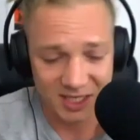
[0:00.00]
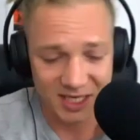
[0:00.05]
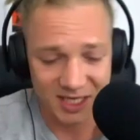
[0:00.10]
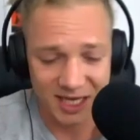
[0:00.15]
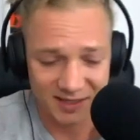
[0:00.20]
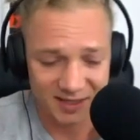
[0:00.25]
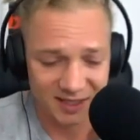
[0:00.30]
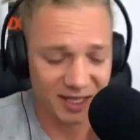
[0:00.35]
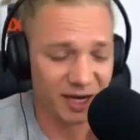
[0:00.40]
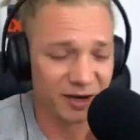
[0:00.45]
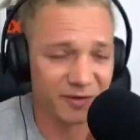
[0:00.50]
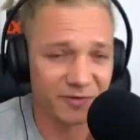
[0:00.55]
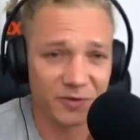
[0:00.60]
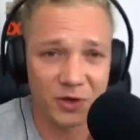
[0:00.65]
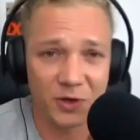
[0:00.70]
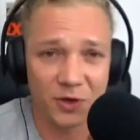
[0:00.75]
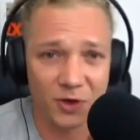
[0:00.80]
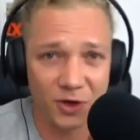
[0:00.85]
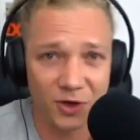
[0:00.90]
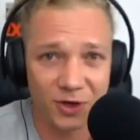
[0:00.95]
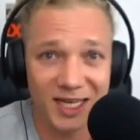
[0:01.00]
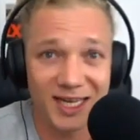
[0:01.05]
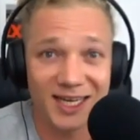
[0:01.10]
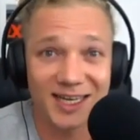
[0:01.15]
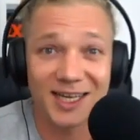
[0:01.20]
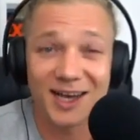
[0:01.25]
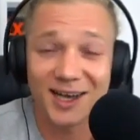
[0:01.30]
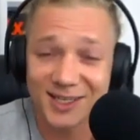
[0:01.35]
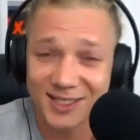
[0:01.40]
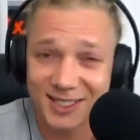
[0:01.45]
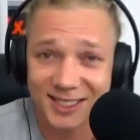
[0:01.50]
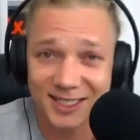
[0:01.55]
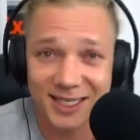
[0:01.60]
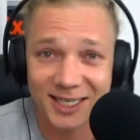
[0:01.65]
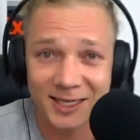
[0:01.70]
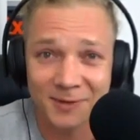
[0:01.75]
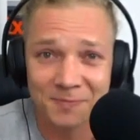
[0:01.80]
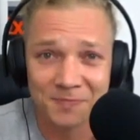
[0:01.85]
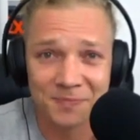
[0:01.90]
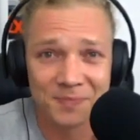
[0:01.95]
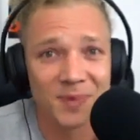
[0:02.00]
deaths that have occurred in custody,